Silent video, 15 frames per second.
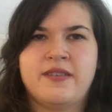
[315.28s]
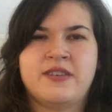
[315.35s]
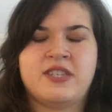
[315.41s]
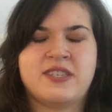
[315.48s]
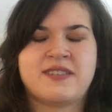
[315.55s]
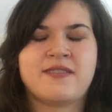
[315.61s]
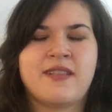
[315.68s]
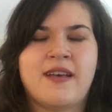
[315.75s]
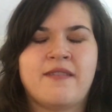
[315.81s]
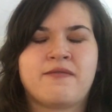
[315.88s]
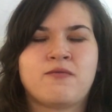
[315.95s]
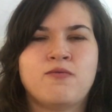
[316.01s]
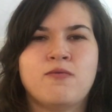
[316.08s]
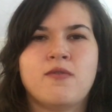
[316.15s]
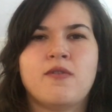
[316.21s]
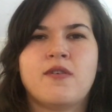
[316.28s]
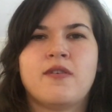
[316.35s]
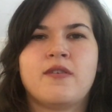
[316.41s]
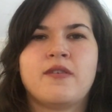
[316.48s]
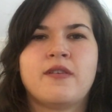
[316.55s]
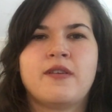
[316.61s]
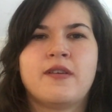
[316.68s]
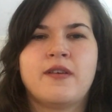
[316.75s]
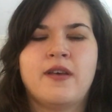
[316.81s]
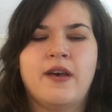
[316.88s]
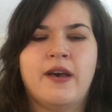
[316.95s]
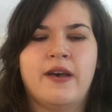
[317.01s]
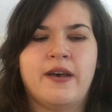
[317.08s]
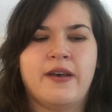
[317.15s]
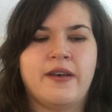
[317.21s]
Just a lot of cool
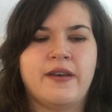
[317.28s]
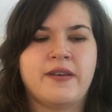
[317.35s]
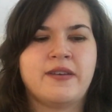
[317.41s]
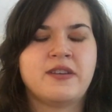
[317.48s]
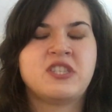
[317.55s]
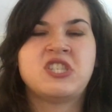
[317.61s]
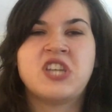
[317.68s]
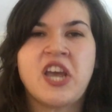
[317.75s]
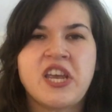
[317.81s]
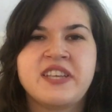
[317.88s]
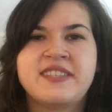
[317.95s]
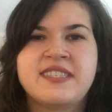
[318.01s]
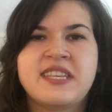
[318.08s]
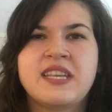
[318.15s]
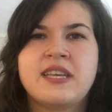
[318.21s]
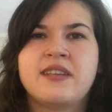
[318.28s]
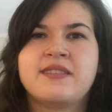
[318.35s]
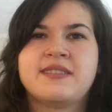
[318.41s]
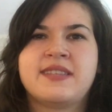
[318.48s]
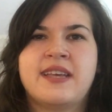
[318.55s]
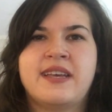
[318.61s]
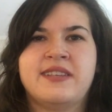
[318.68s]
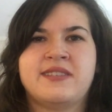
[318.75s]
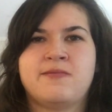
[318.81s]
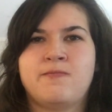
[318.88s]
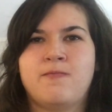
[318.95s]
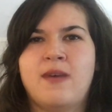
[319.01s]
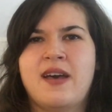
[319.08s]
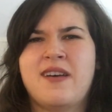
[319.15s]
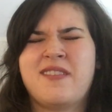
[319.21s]
chase scenes as
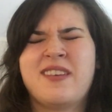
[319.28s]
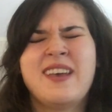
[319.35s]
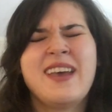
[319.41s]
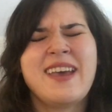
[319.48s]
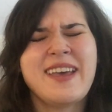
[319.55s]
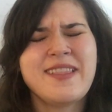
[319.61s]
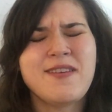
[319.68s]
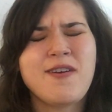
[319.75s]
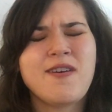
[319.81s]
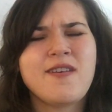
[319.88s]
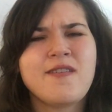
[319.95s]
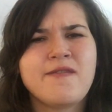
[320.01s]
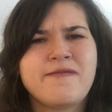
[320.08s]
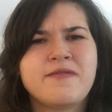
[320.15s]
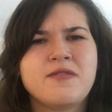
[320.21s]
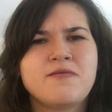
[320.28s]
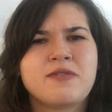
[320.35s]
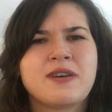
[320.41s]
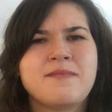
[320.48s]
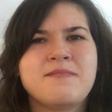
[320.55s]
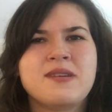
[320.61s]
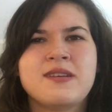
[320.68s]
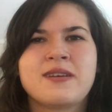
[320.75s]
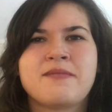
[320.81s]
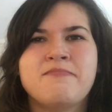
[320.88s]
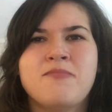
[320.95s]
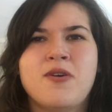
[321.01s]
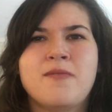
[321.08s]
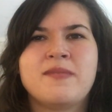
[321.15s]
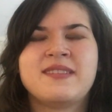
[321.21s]
well. And there are a few comedic
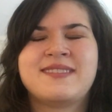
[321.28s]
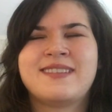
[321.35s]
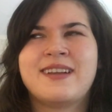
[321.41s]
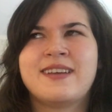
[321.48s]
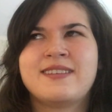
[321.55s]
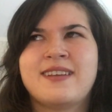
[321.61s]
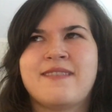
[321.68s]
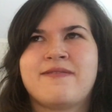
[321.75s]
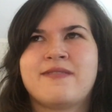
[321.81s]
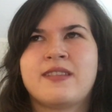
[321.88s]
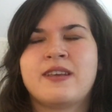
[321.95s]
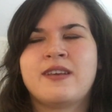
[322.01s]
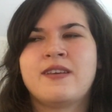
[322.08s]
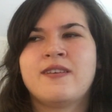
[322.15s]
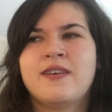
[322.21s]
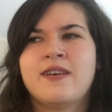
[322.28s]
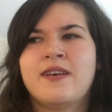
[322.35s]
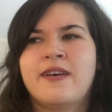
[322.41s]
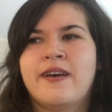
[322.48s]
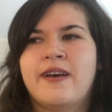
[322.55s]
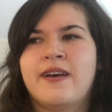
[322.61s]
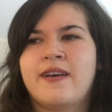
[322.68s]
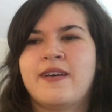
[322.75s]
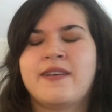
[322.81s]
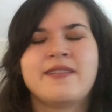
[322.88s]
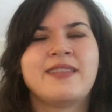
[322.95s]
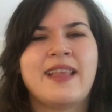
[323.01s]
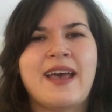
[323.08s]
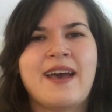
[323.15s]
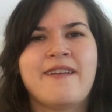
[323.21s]
moments that I definitely
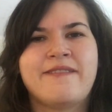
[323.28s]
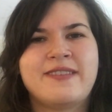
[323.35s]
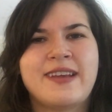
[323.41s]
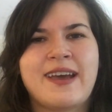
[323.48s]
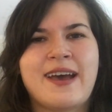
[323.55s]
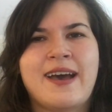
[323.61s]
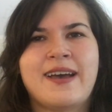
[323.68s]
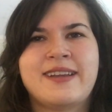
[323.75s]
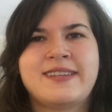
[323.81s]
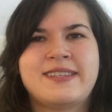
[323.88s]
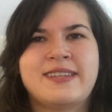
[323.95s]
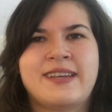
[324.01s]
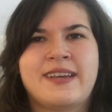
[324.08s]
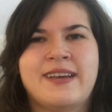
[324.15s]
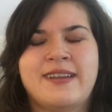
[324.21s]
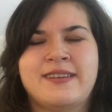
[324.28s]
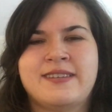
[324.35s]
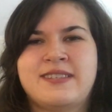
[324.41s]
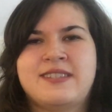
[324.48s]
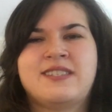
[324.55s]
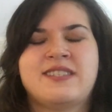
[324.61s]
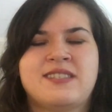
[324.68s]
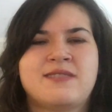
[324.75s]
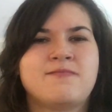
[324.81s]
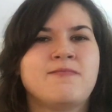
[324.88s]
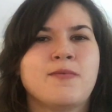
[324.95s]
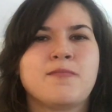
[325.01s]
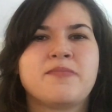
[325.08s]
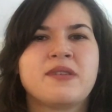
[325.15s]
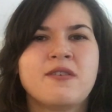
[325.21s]
laughed at and just
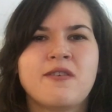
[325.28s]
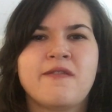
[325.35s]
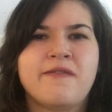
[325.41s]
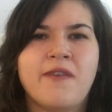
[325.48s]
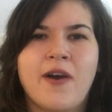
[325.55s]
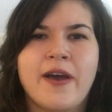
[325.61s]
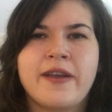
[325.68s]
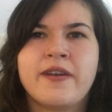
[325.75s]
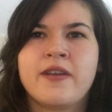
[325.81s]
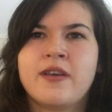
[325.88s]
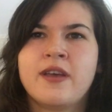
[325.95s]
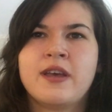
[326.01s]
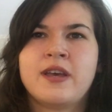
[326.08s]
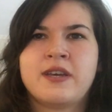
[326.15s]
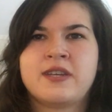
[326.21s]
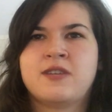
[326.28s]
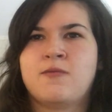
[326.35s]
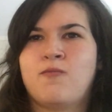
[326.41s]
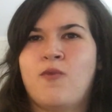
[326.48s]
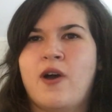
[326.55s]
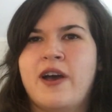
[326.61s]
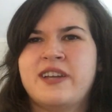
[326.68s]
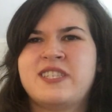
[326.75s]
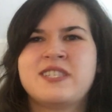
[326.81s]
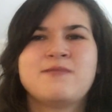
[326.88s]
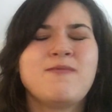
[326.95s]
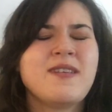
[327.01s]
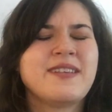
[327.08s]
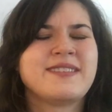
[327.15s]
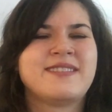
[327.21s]
were pure fun to watch,
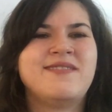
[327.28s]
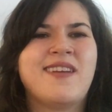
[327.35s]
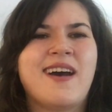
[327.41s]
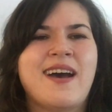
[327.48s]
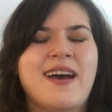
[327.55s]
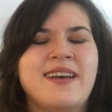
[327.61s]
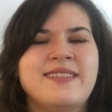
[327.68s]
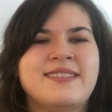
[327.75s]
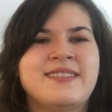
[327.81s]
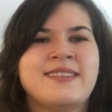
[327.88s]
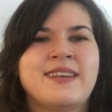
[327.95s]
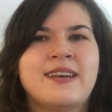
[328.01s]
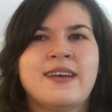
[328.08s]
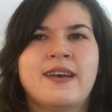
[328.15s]
as well as nods